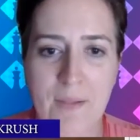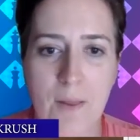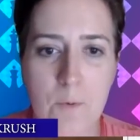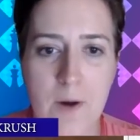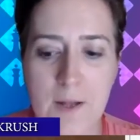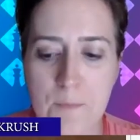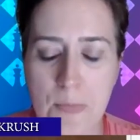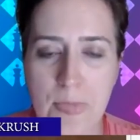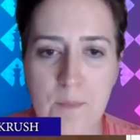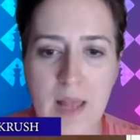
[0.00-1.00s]
Well,
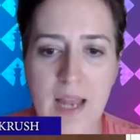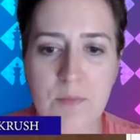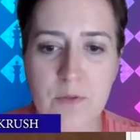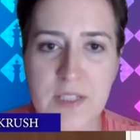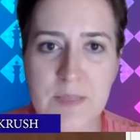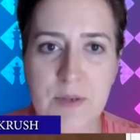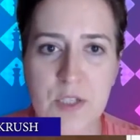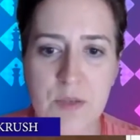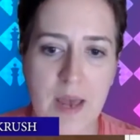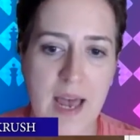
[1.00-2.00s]
black moved his
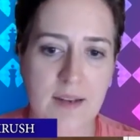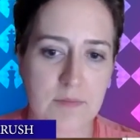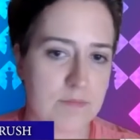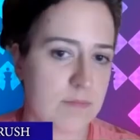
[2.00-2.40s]
bishop back.